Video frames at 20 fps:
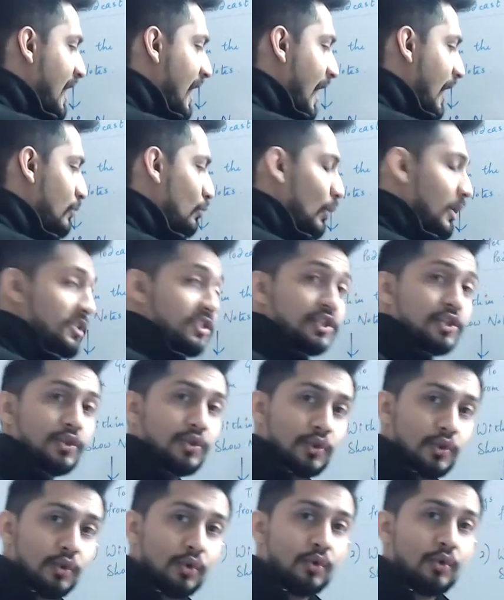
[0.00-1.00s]
And once
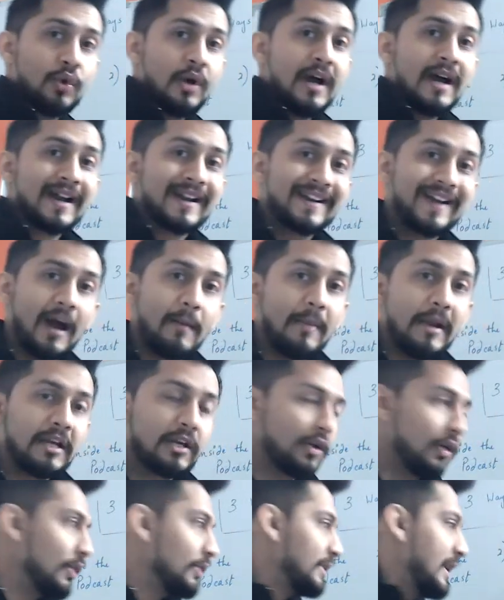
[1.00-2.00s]
you do
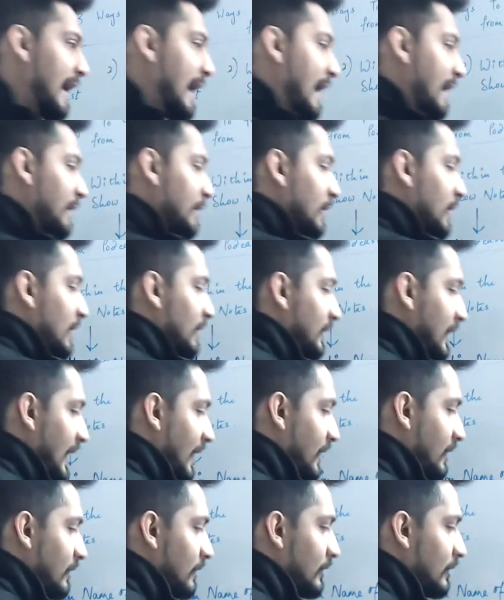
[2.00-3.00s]
comment on that,
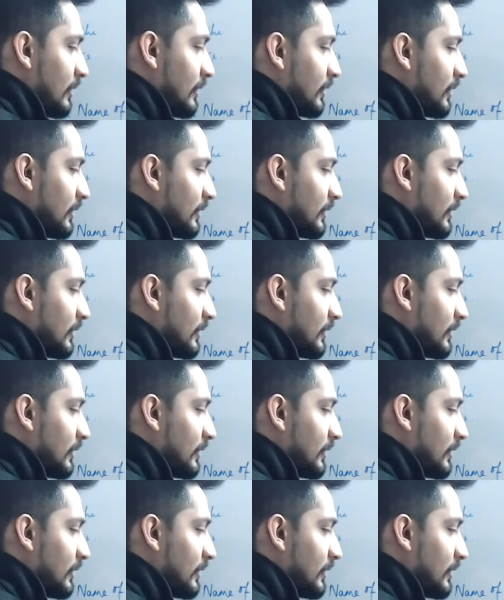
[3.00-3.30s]
then